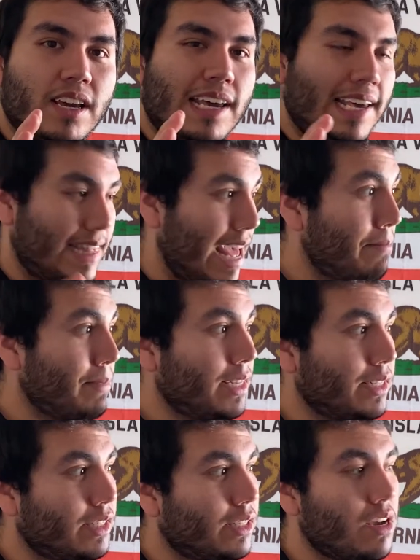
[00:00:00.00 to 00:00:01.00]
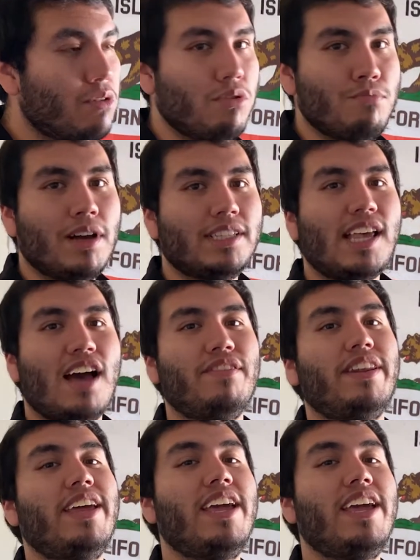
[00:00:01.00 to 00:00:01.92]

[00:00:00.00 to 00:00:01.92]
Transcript: that means we must have an